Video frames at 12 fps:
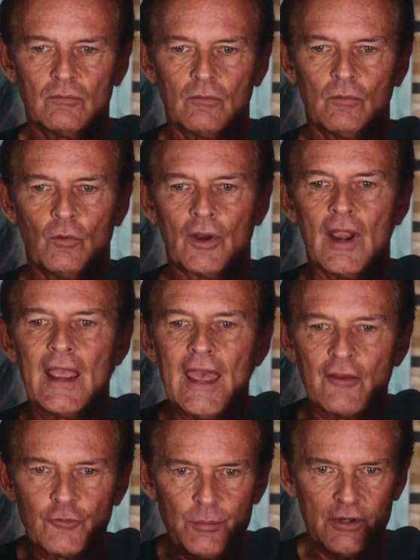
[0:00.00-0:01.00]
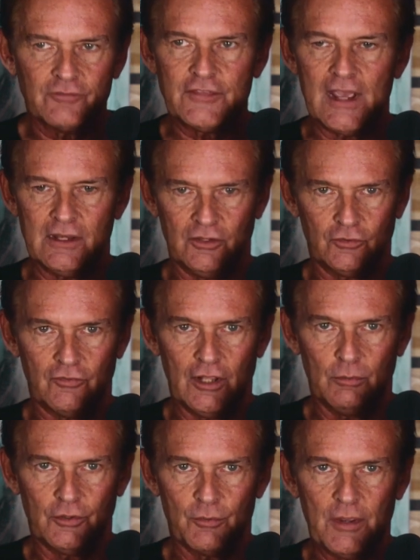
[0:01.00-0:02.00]
where every bit of data is
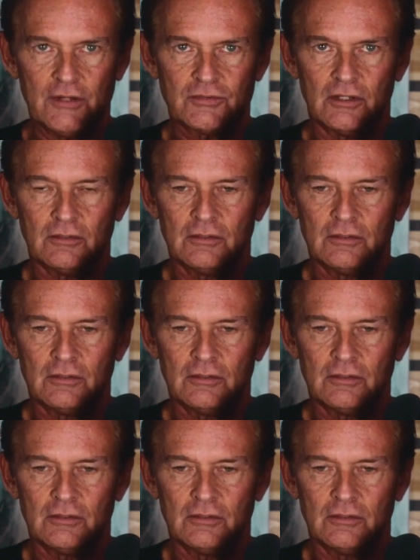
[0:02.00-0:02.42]
available to the patient.